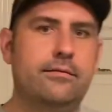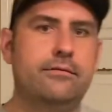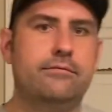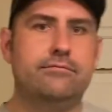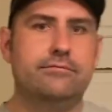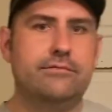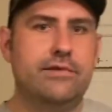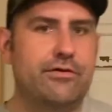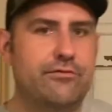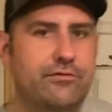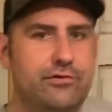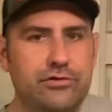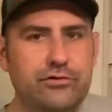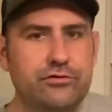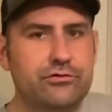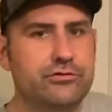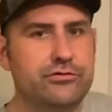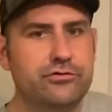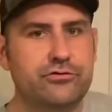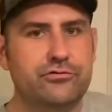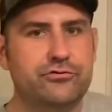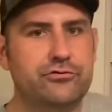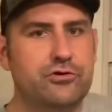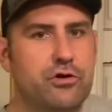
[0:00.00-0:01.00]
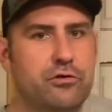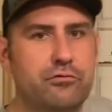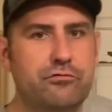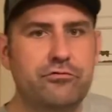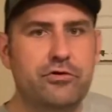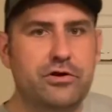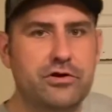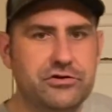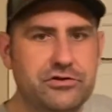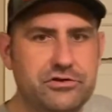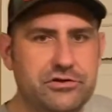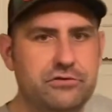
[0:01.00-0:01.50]
Never use the strobe
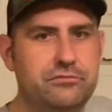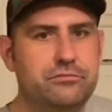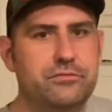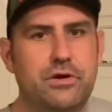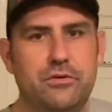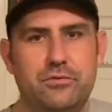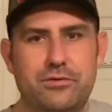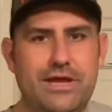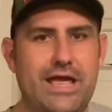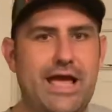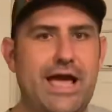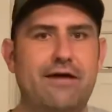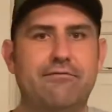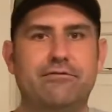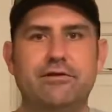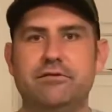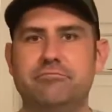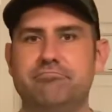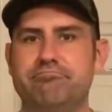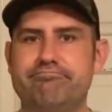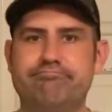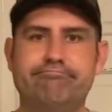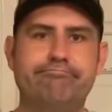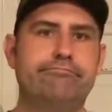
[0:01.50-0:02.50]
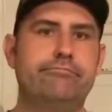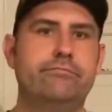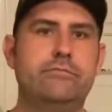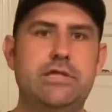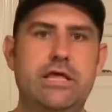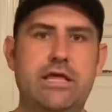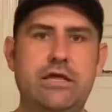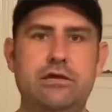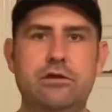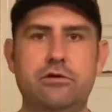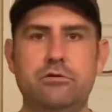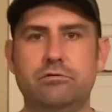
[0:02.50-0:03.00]
function, but we have it.
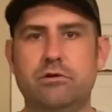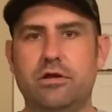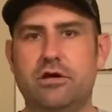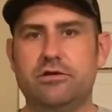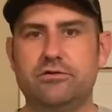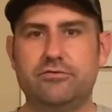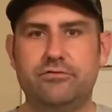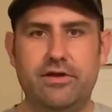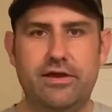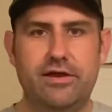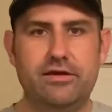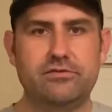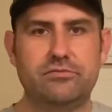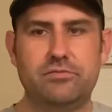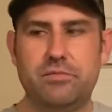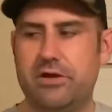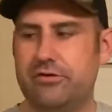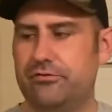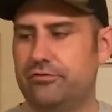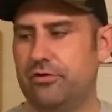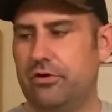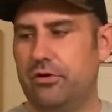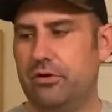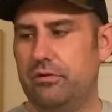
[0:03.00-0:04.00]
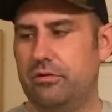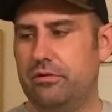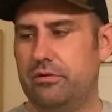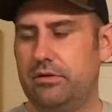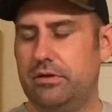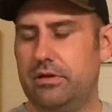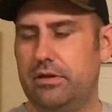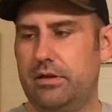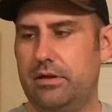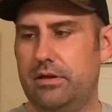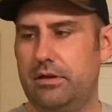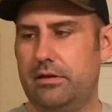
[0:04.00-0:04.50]
Thank you, Las Vegas Metro.
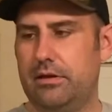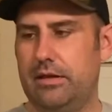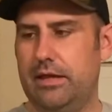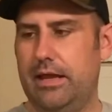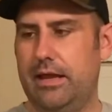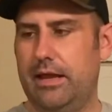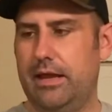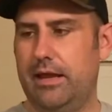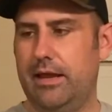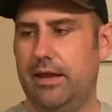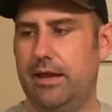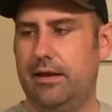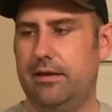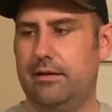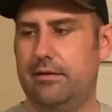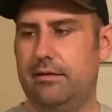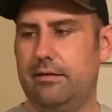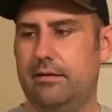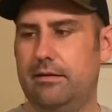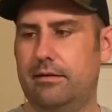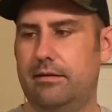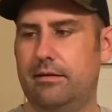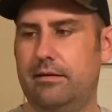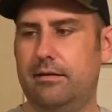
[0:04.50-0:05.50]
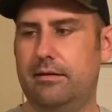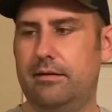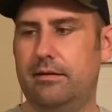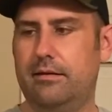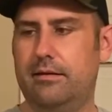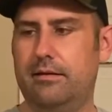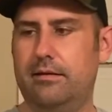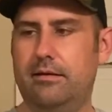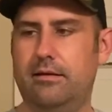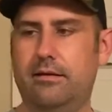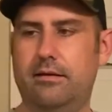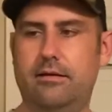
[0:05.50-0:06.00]
And
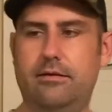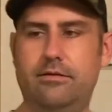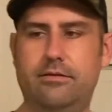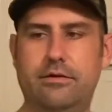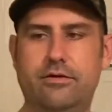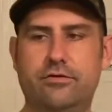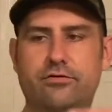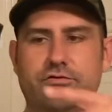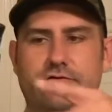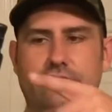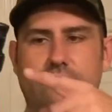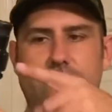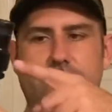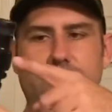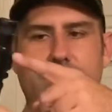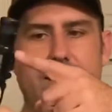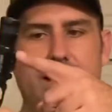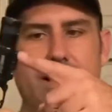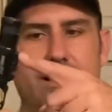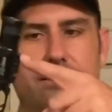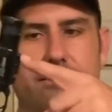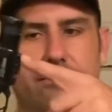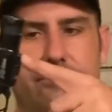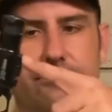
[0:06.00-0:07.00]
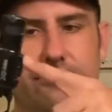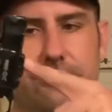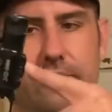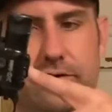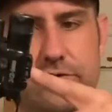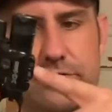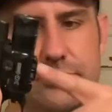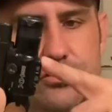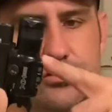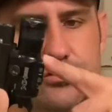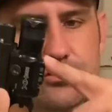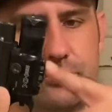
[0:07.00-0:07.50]
there's that
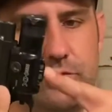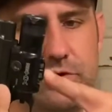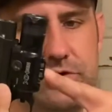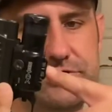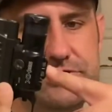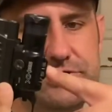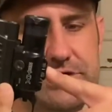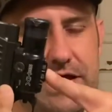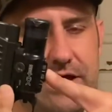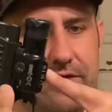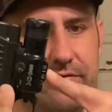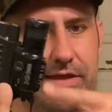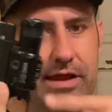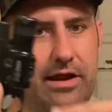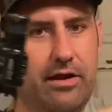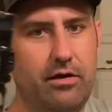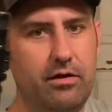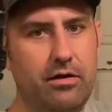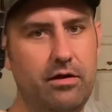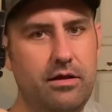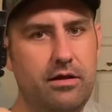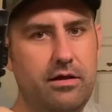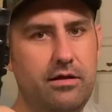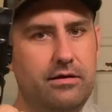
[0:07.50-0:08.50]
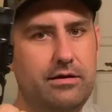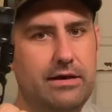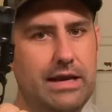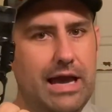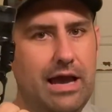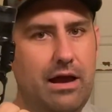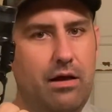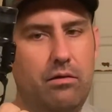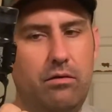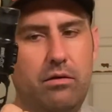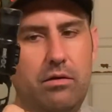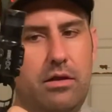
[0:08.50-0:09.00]
function switch down there.
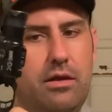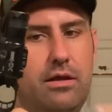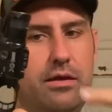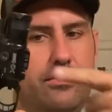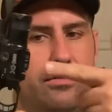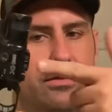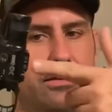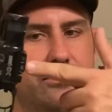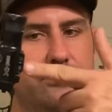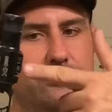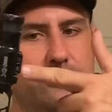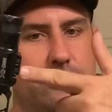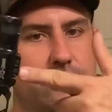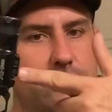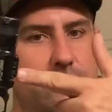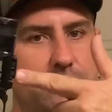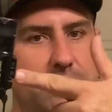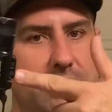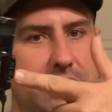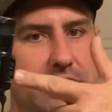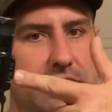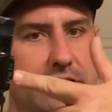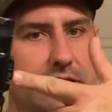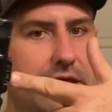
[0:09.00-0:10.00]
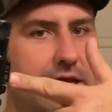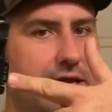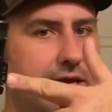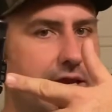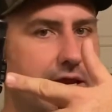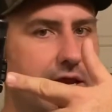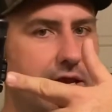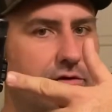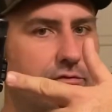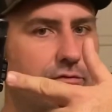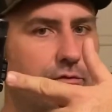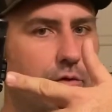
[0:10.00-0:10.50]
Now, this could be like an
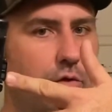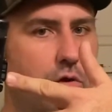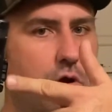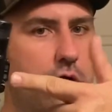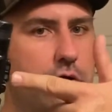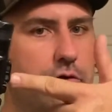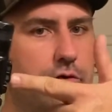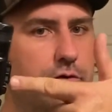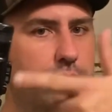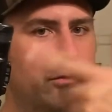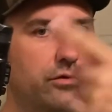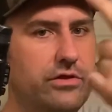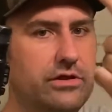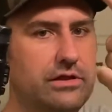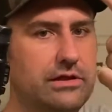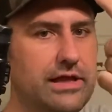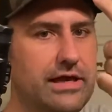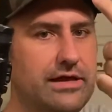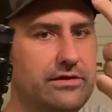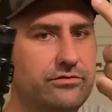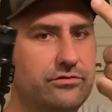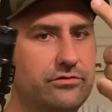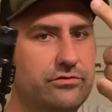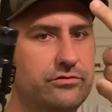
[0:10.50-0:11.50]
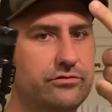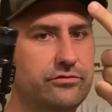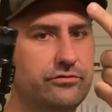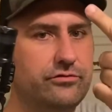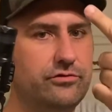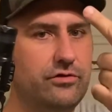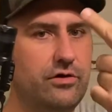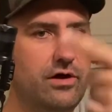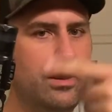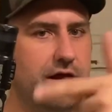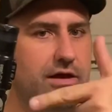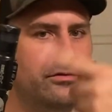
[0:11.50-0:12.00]
X400 with a laser,
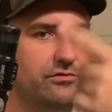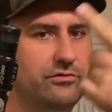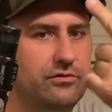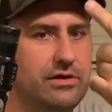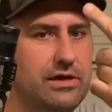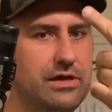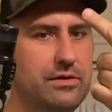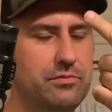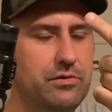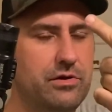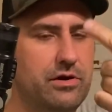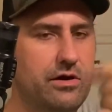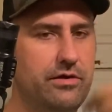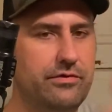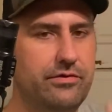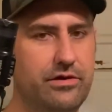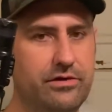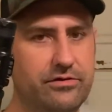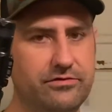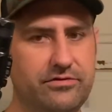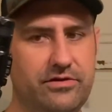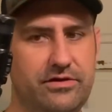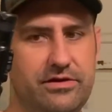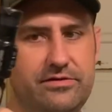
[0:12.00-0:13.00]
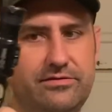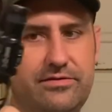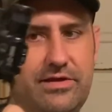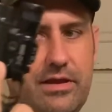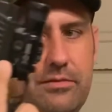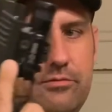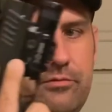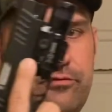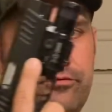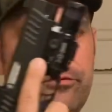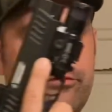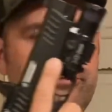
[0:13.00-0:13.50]
so I also keep it on there as an
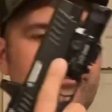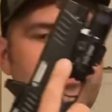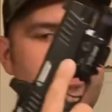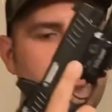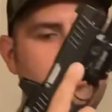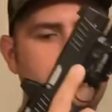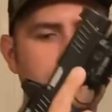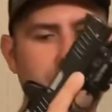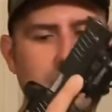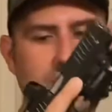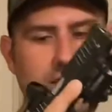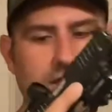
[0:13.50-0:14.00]
example for folks.